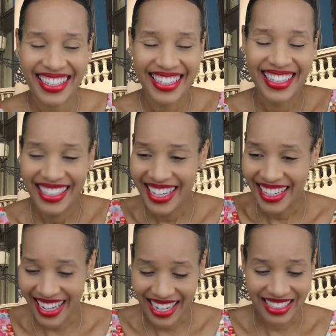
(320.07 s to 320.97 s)
Yeah,
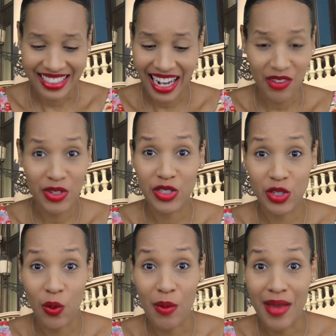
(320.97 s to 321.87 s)
guys, I was
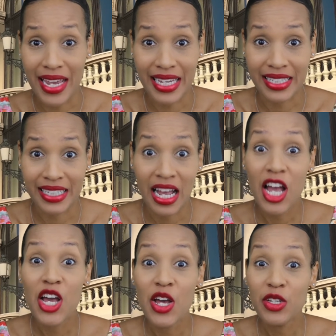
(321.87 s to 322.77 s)
so amazed.
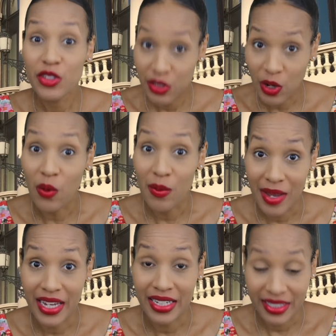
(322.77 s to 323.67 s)
So
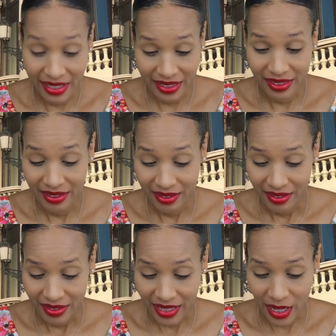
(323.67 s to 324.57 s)
amazed.
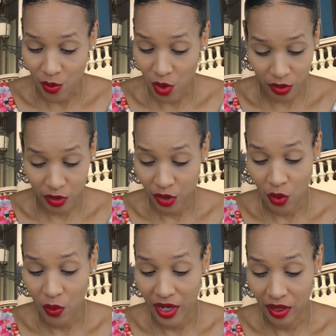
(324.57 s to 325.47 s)
It worked so
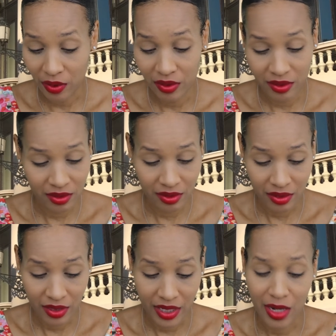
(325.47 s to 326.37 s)
well.
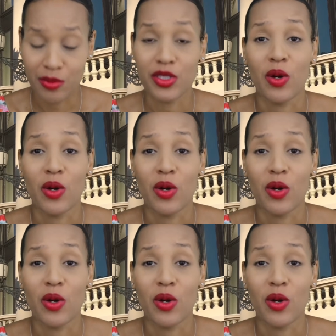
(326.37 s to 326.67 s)
And I'm so